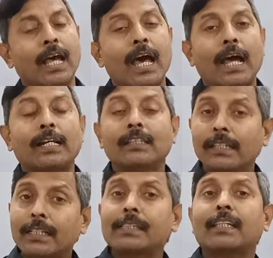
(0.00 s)
And
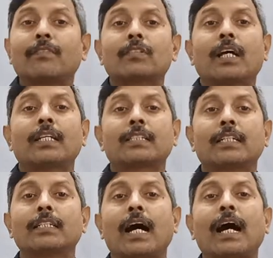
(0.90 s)
these
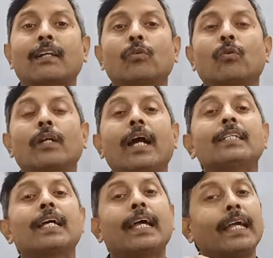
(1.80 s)
substances are known
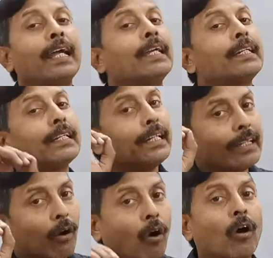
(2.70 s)
as
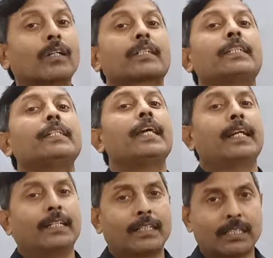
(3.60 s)

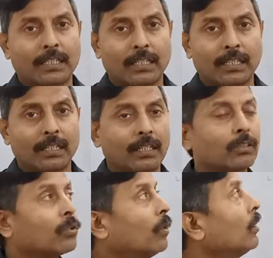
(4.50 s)
antioxidants.
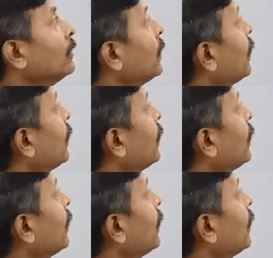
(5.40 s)
So